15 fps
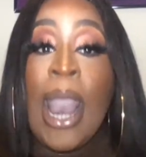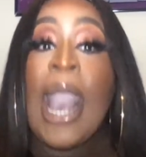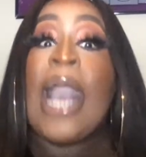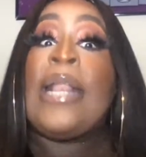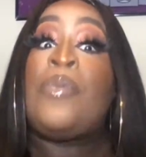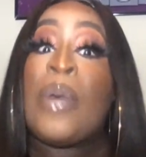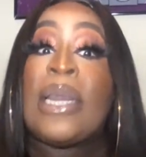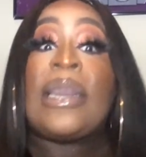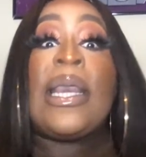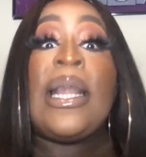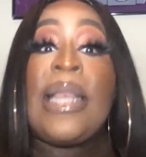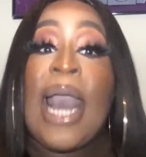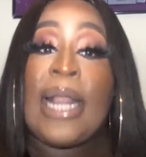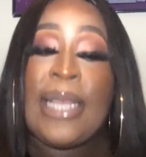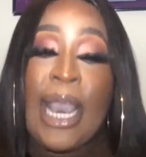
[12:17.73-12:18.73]
And within
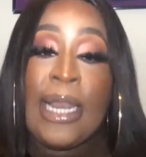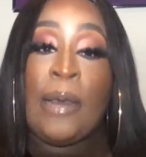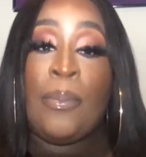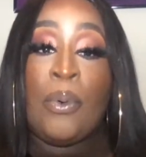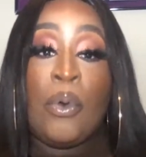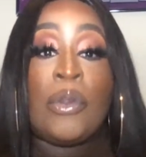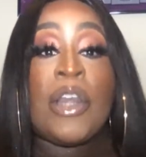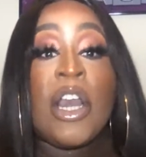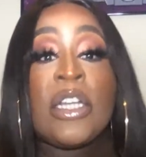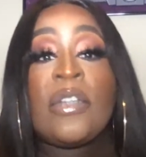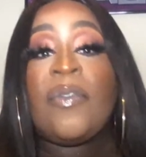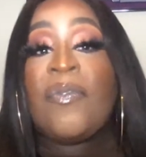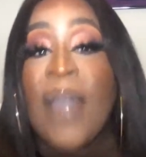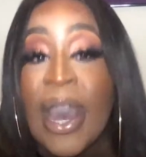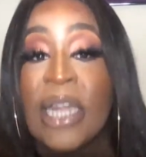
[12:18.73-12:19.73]
that dating pool, there's
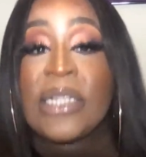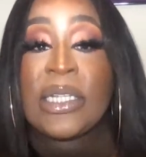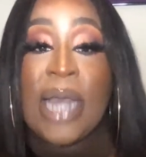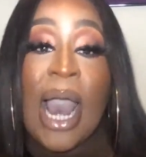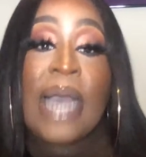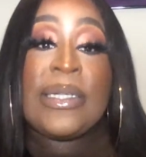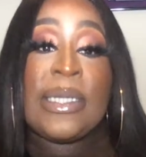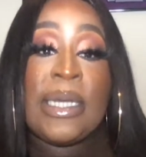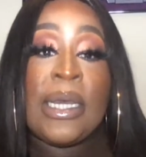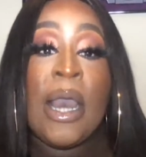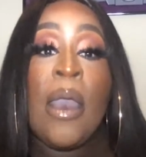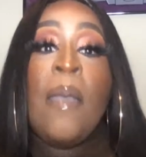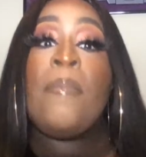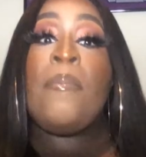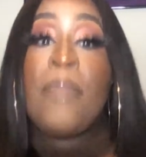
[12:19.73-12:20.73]
fetishizing
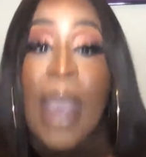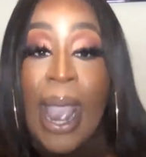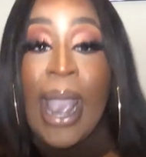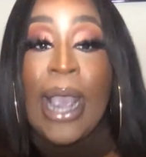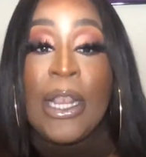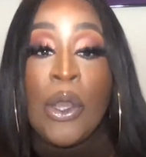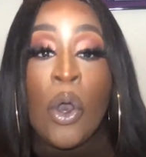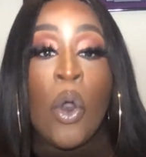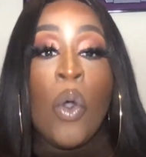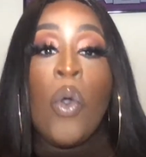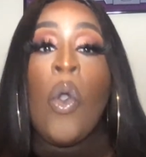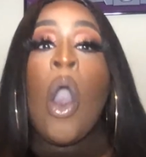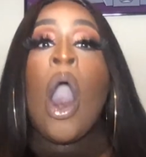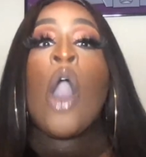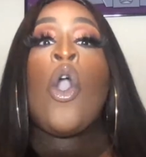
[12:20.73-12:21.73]
men who
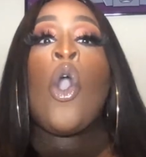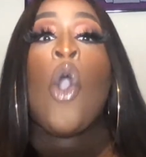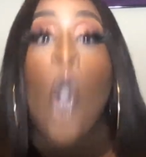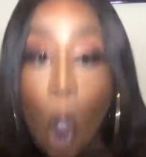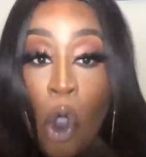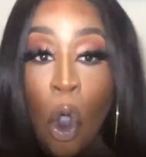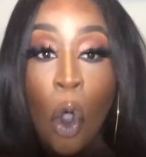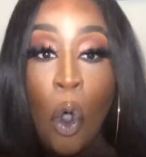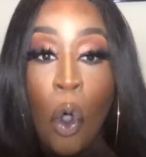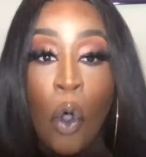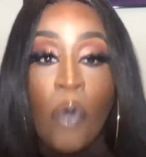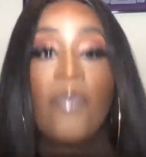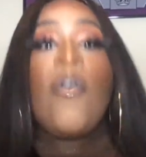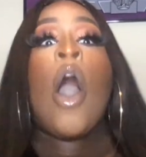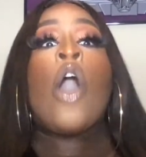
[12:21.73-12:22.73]
are cuckoo
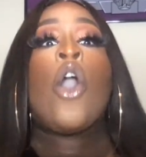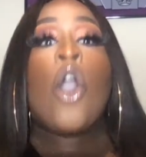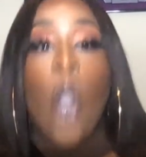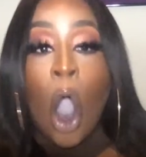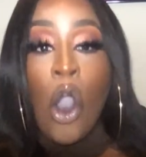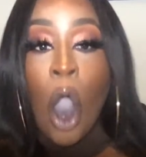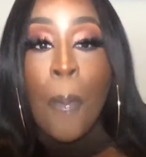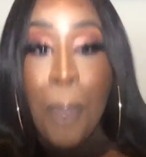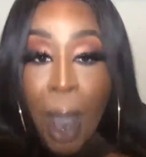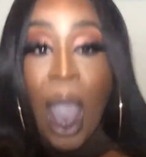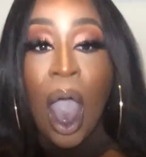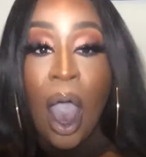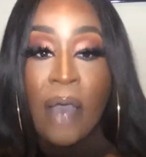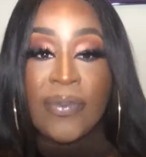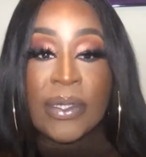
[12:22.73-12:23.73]
for Cocoa
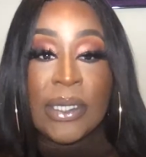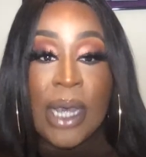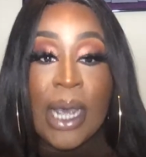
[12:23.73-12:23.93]
Puffs.